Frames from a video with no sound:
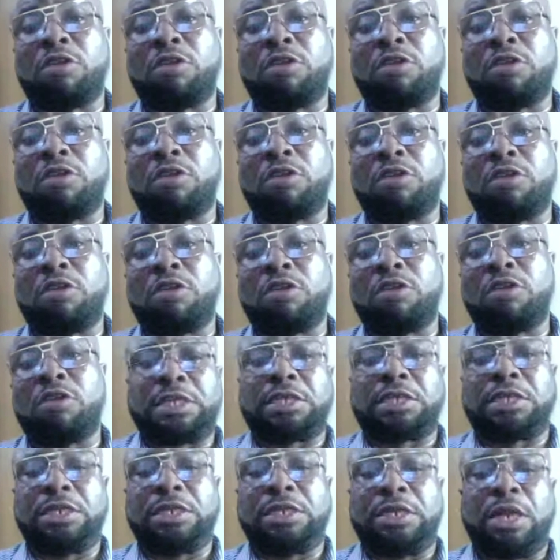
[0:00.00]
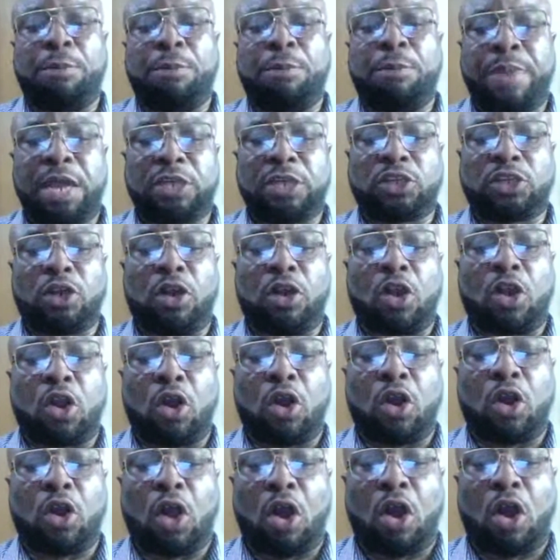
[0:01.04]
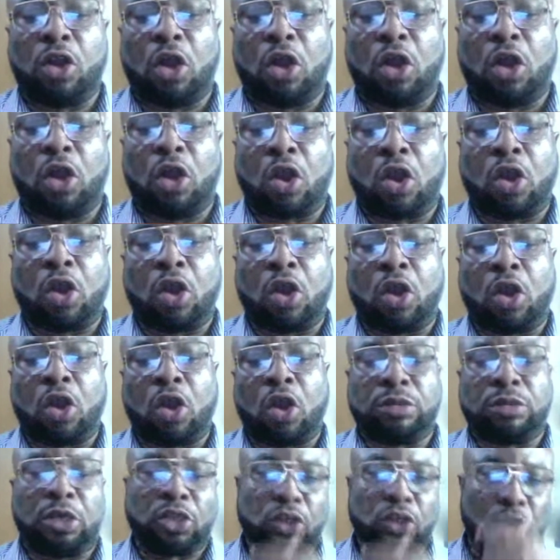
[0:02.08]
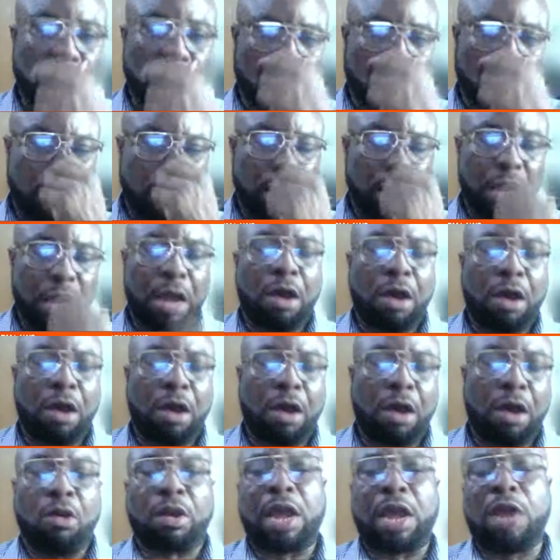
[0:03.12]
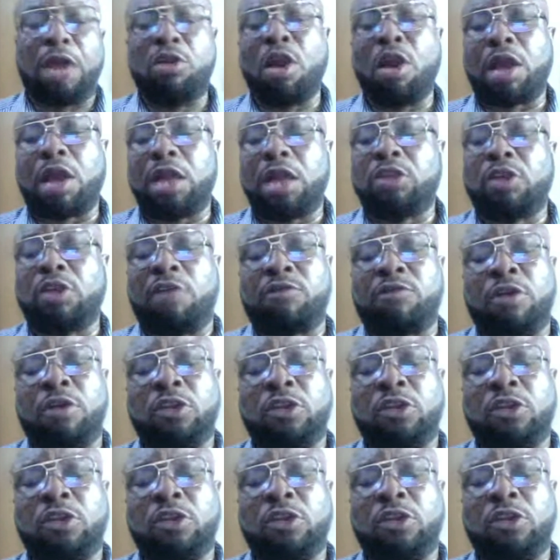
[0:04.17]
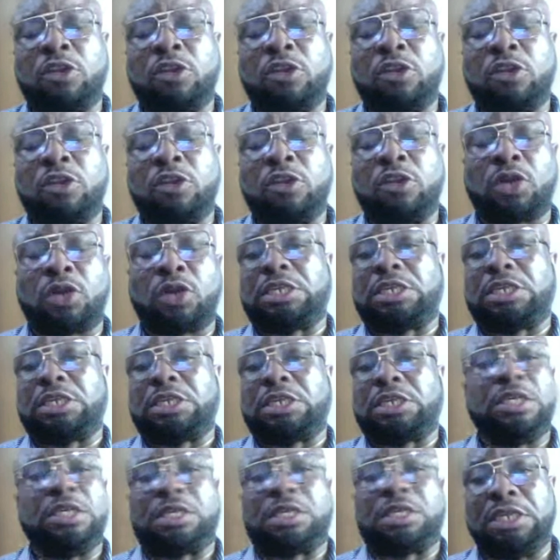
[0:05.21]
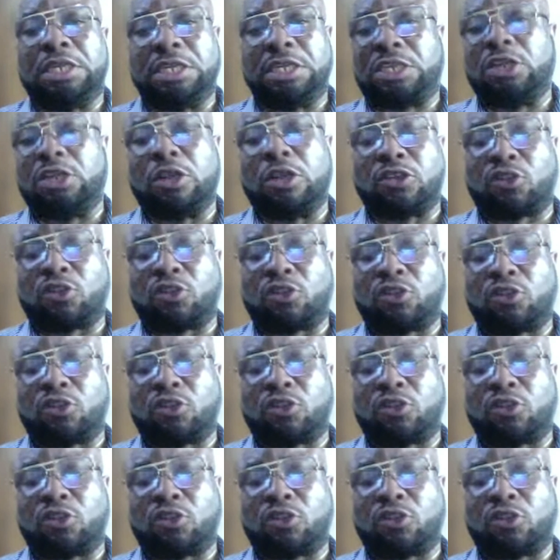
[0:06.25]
forget that based on consumption or locality of consumption is not so high, also